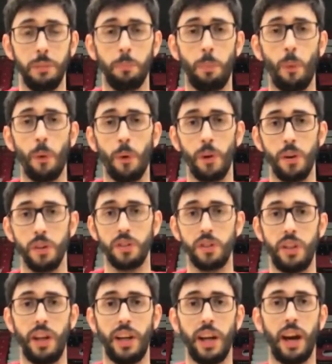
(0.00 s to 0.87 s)
importers,
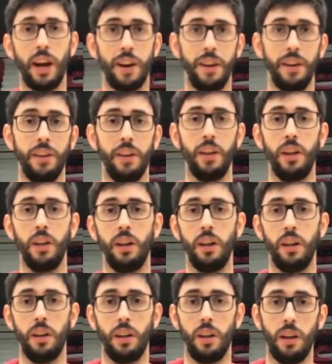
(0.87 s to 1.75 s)
they added
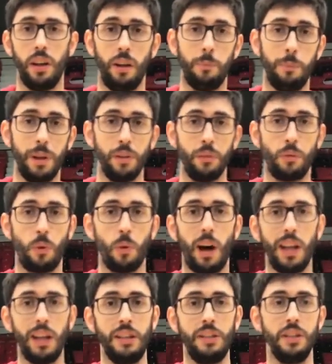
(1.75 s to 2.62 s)
a bit of
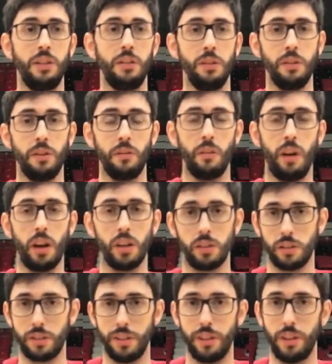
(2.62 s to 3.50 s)
quality to their
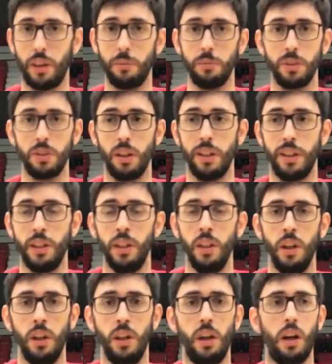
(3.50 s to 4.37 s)
roster, obviously.
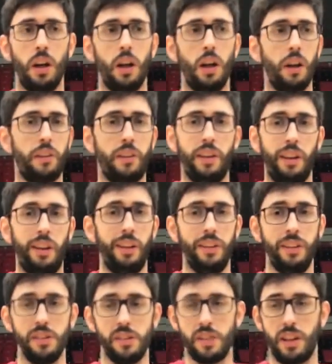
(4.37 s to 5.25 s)

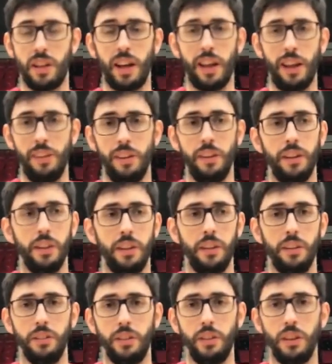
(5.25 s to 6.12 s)
Keelan is a guy
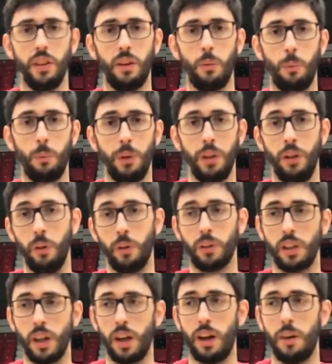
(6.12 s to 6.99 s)
that, you know, we
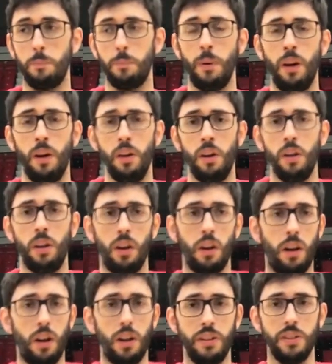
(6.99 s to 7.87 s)
looked up
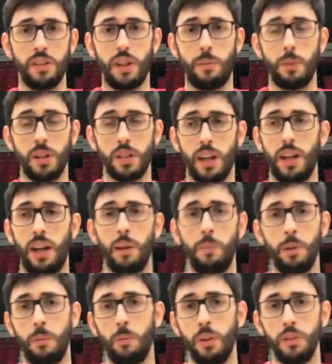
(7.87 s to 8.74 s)
in
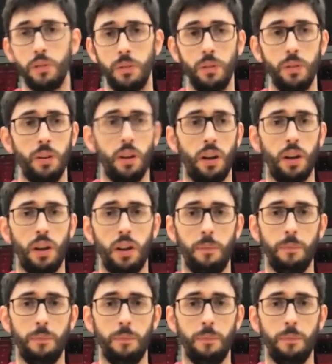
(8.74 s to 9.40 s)
summertime. He went to